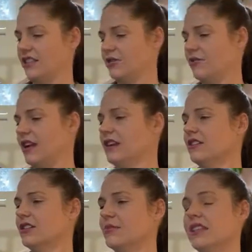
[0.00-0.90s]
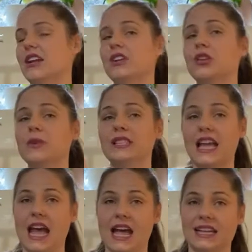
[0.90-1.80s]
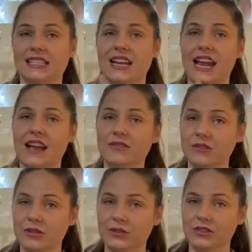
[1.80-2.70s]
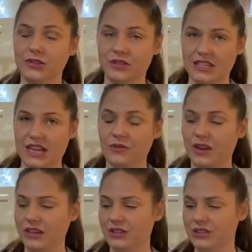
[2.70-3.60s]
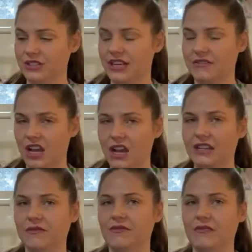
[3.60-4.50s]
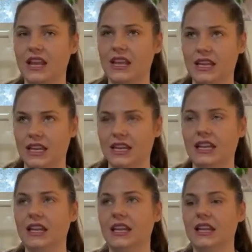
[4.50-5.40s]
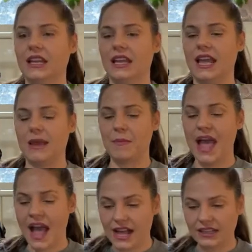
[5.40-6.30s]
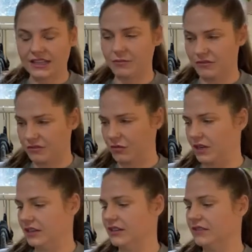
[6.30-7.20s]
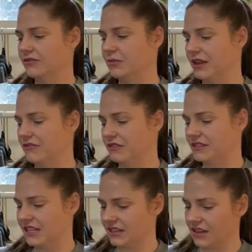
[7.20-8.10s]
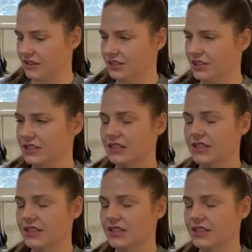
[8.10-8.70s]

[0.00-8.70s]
They're Wrangler, but they are new with tags, and I have sold new with tag Wranglers that I've gotten in a pallet before for about $15.